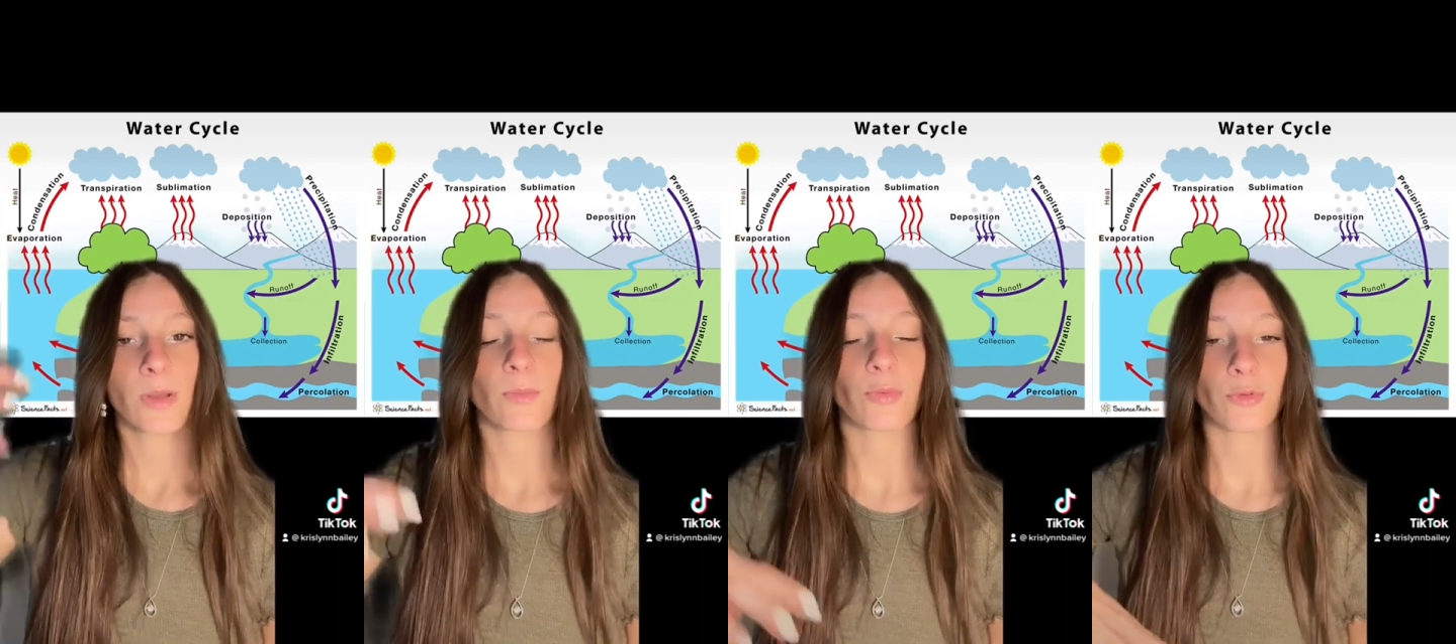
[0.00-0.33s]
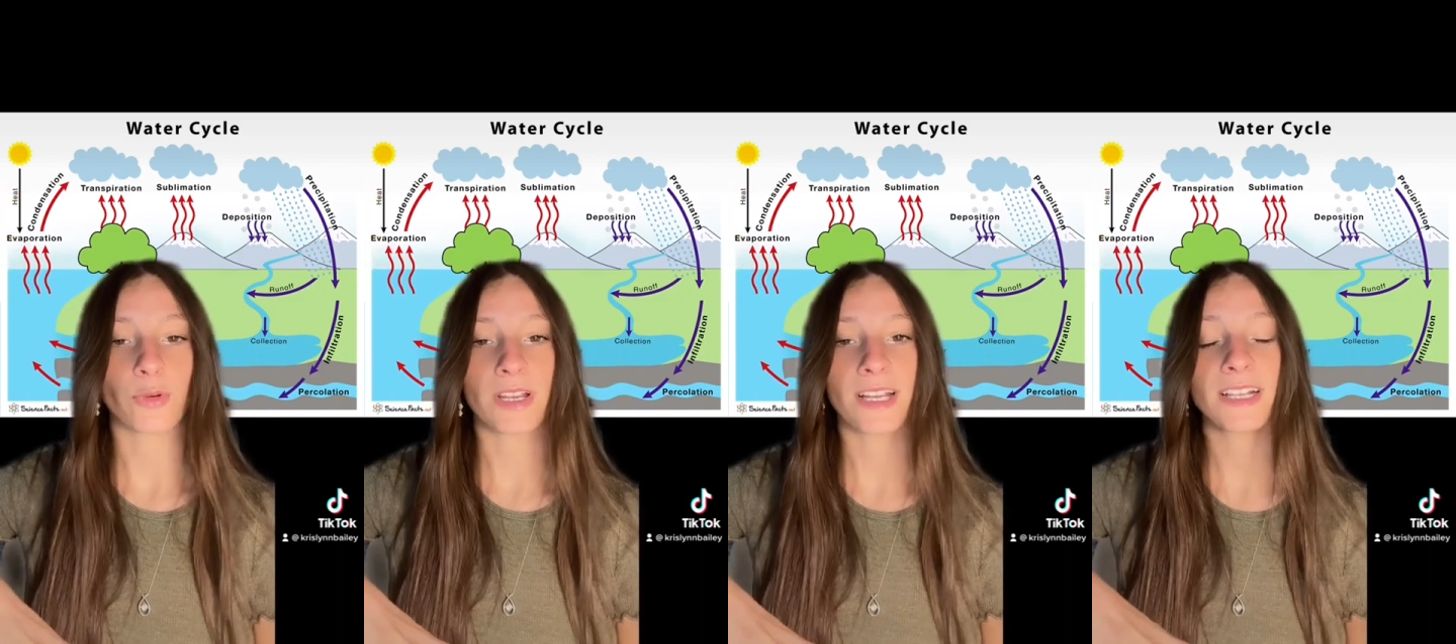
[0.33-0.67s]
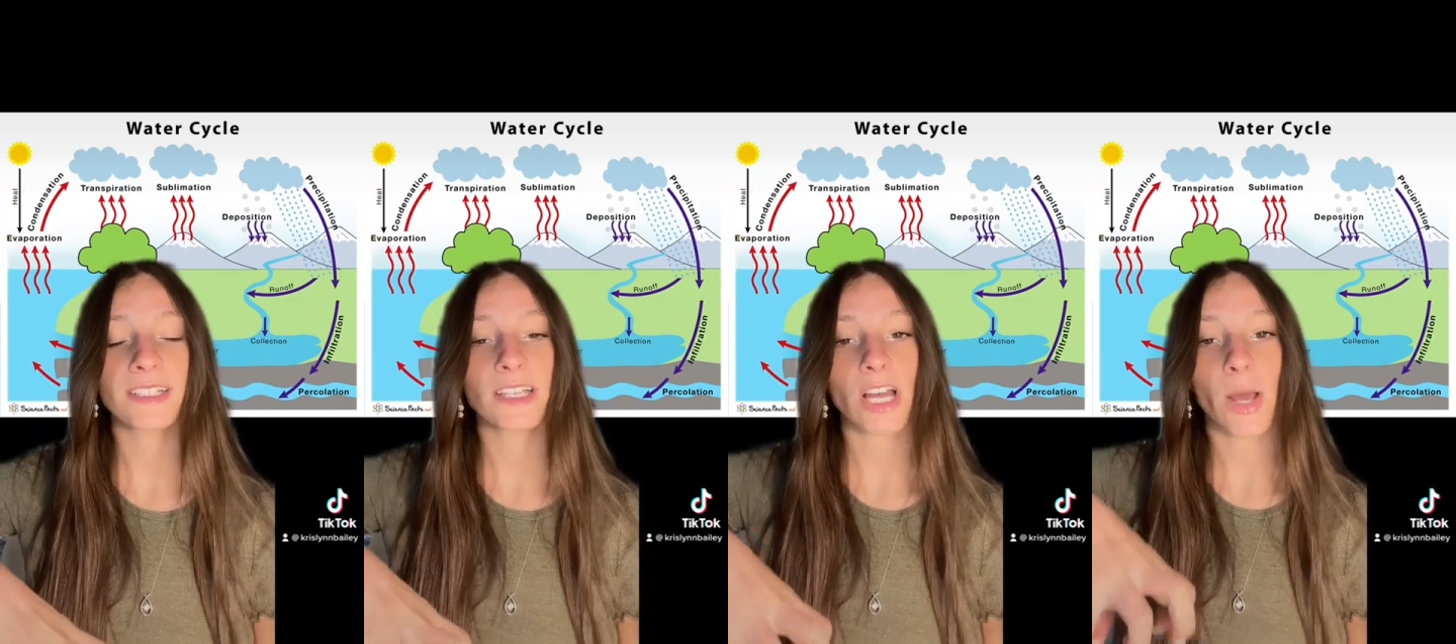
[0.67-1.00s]

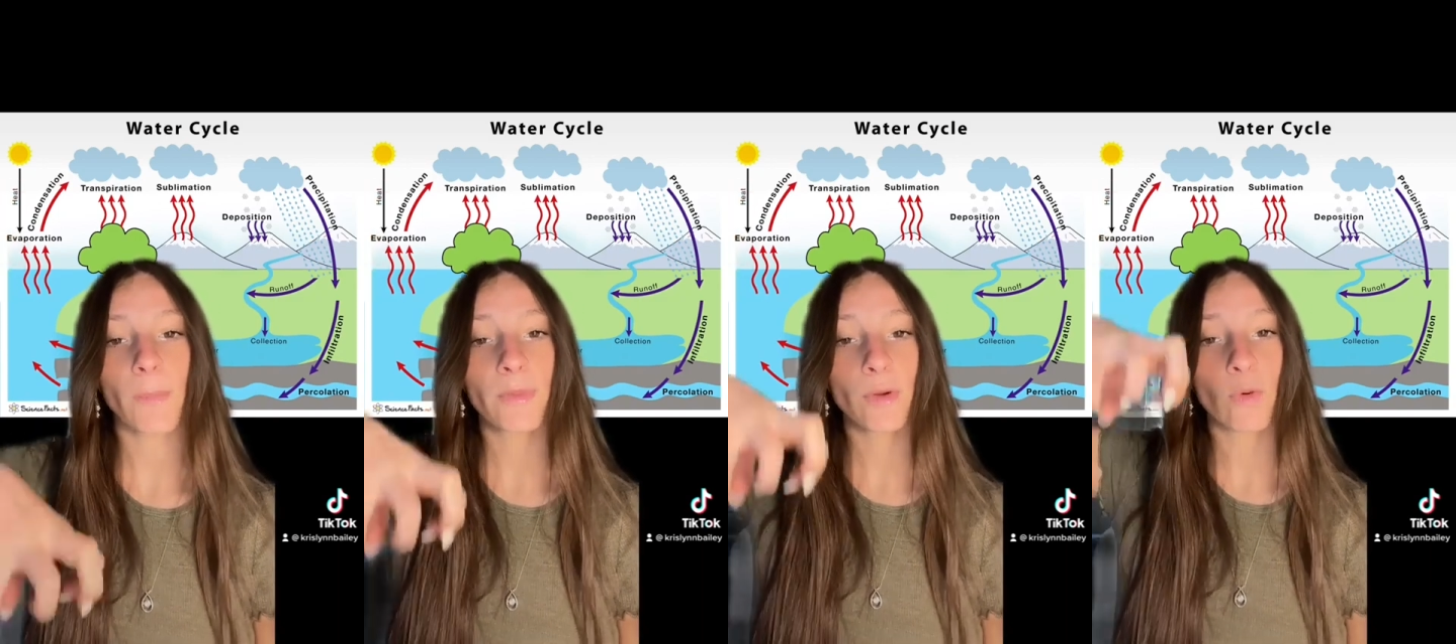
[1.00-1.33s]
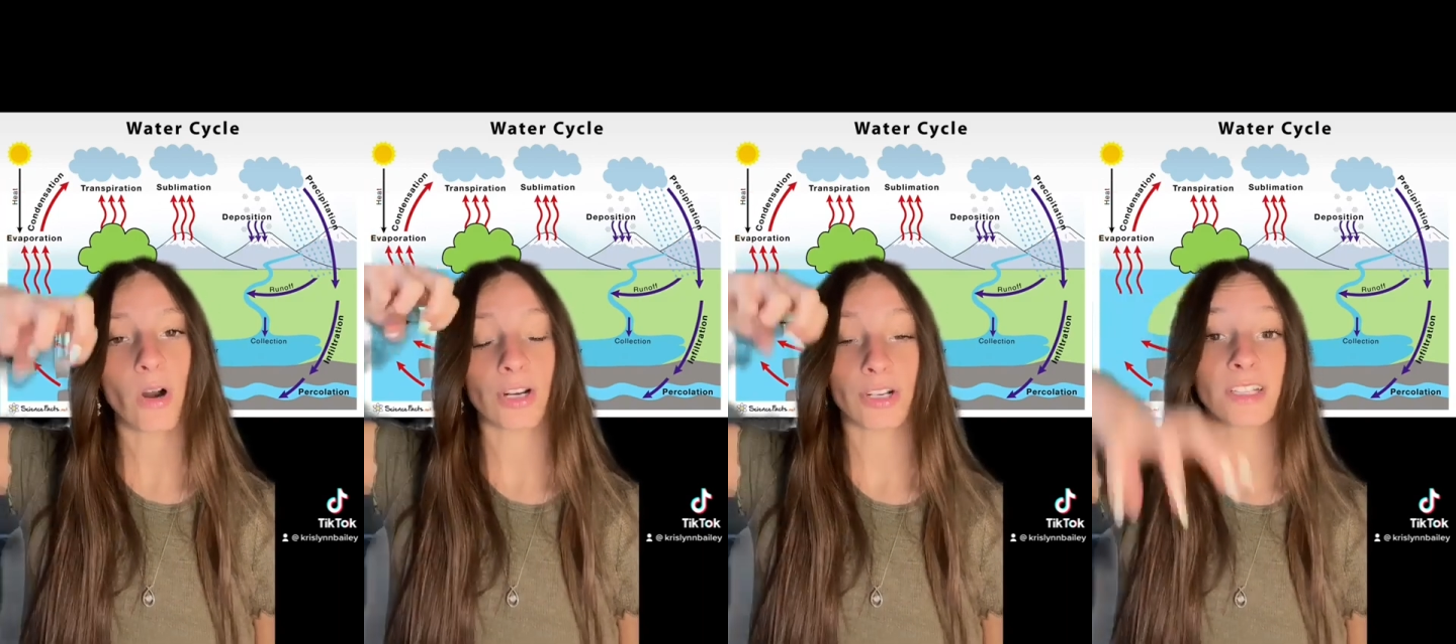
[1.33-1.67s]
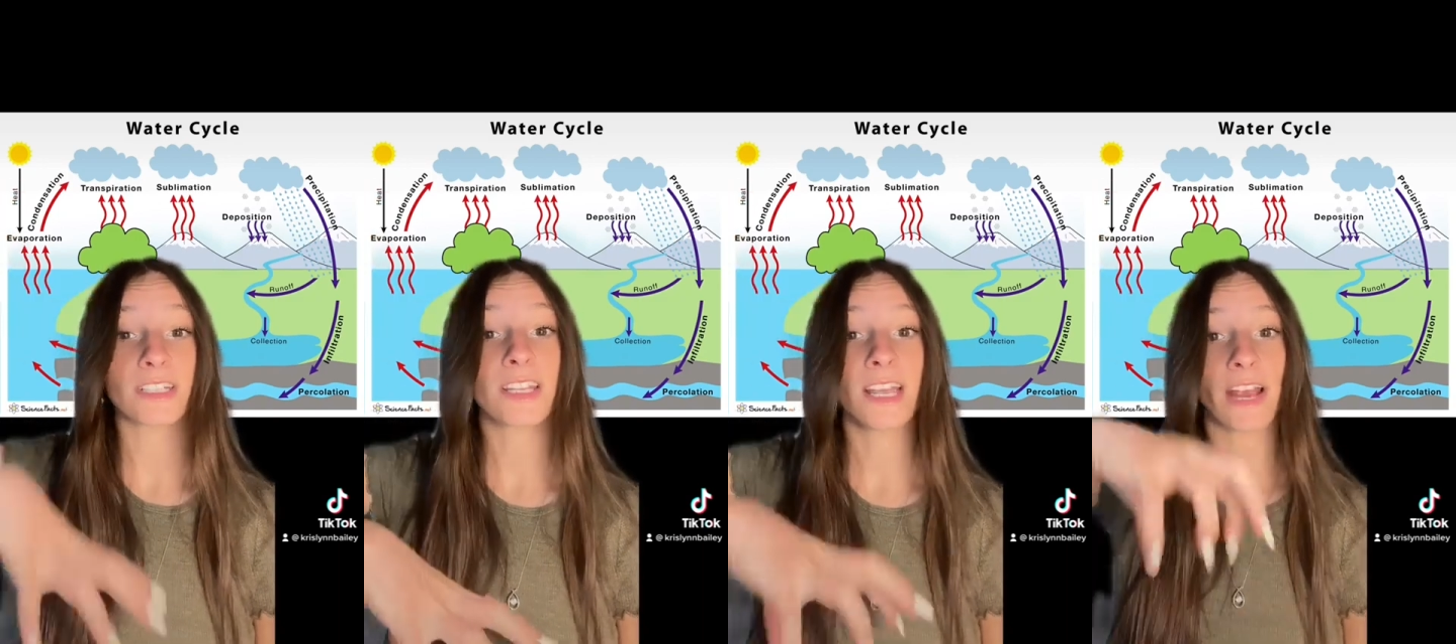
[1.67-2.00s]
brings up the water into
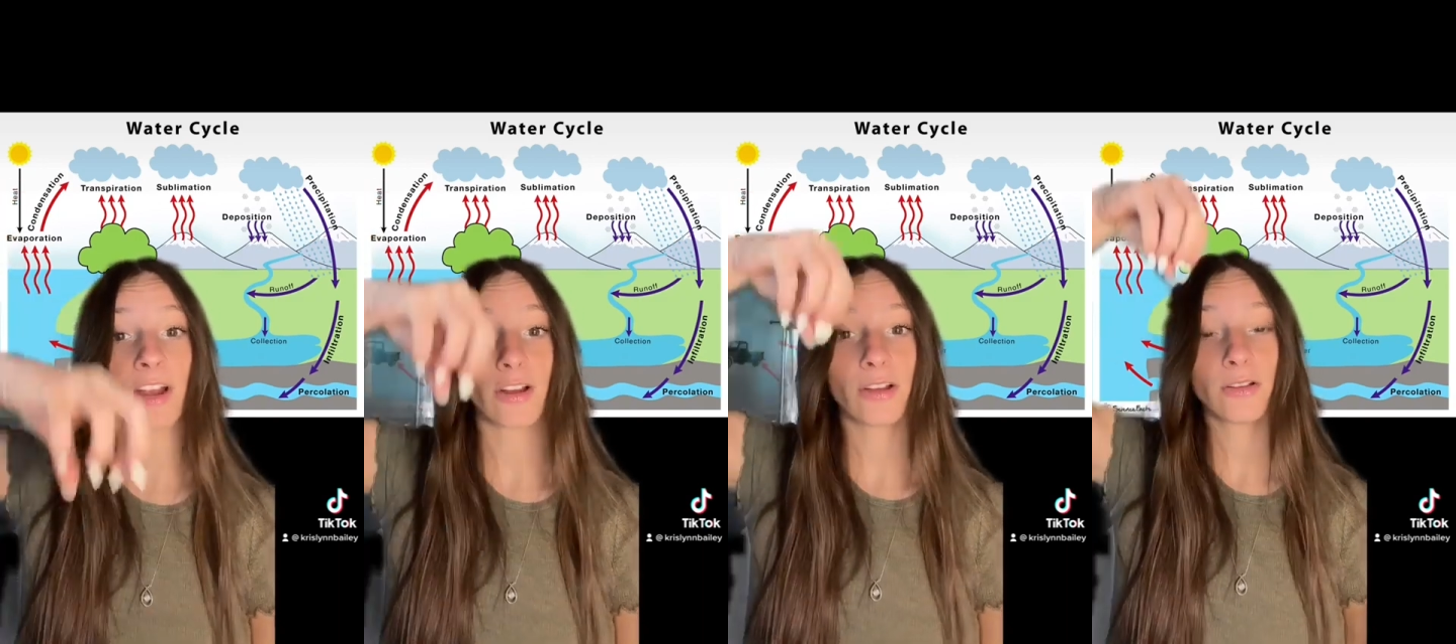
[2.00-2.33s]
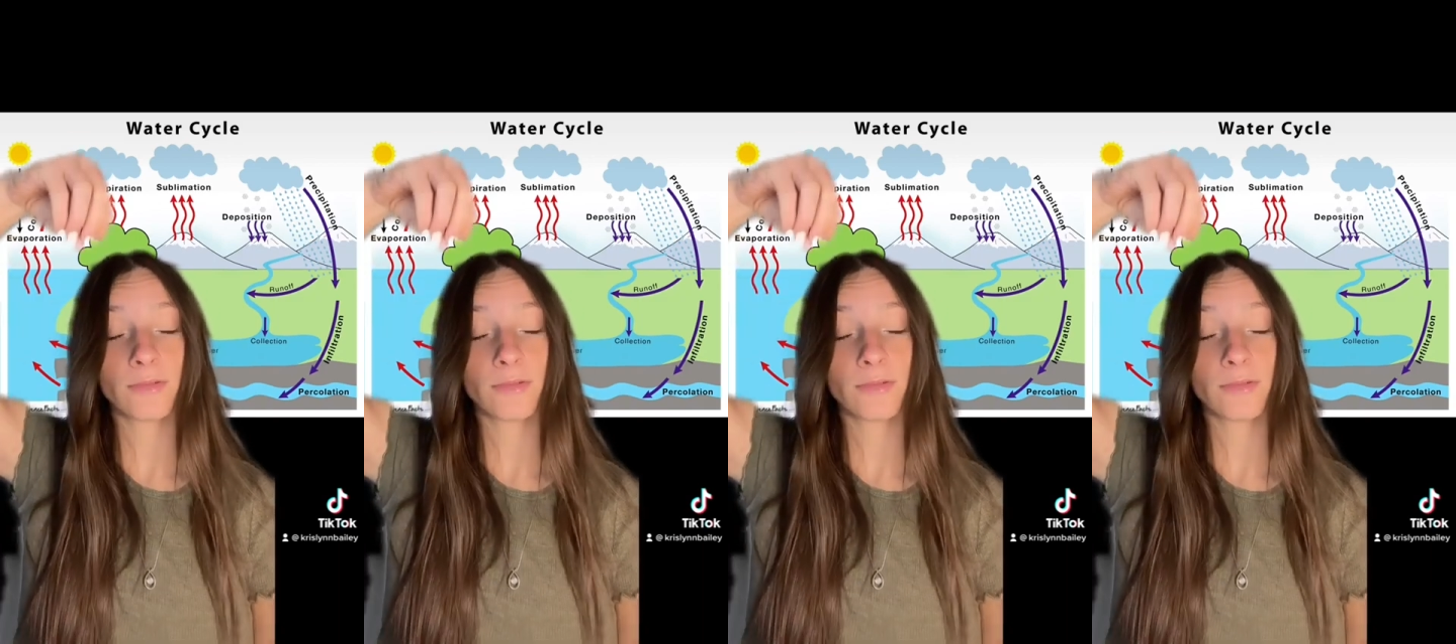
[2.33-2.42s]
the air,